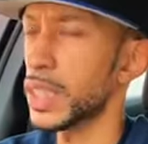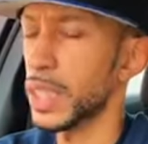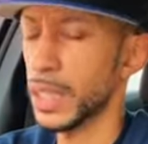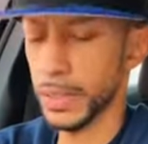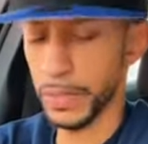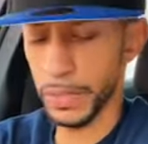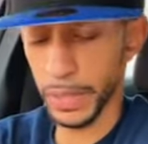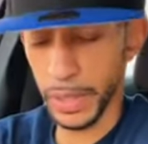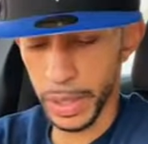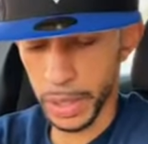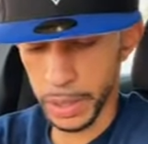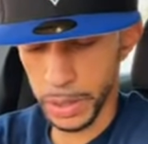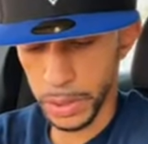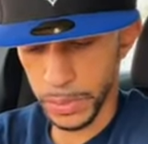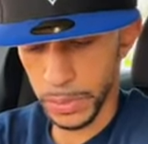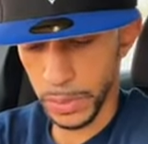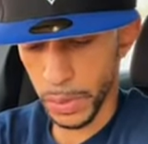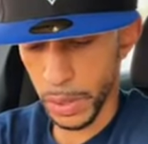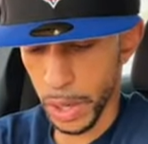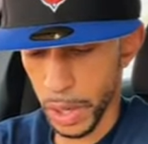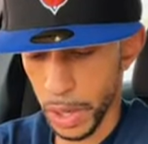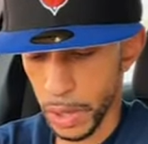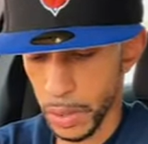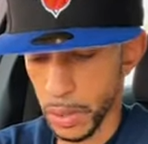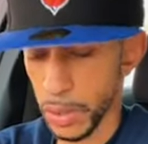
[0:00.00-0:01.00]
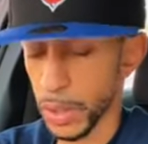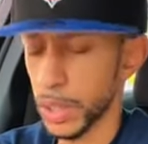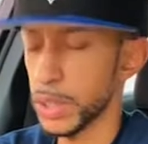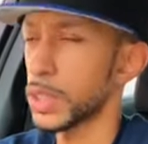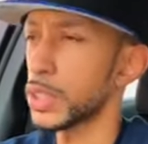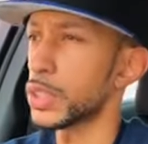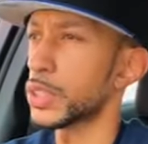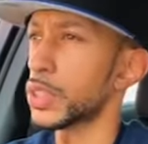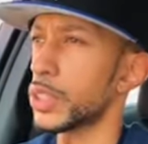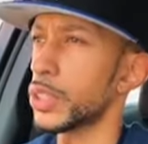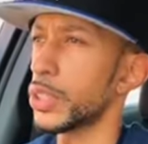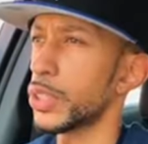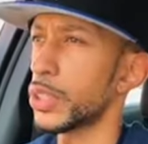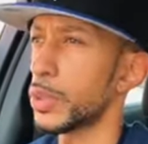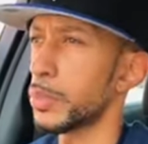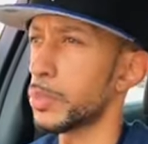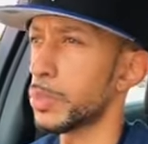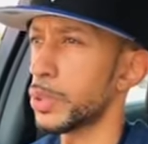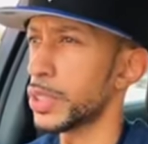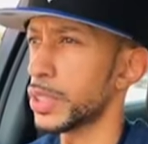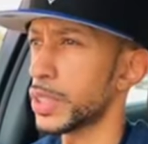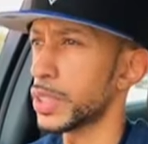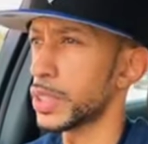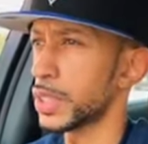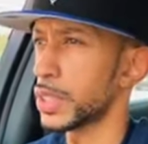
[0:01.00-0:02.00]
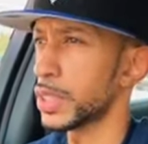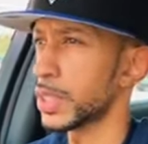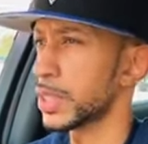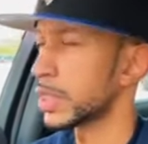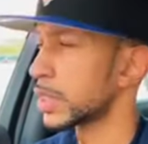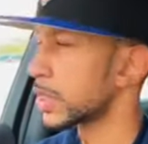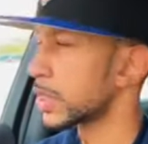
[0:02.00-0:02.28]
theft, financial fraud, or other security breaches.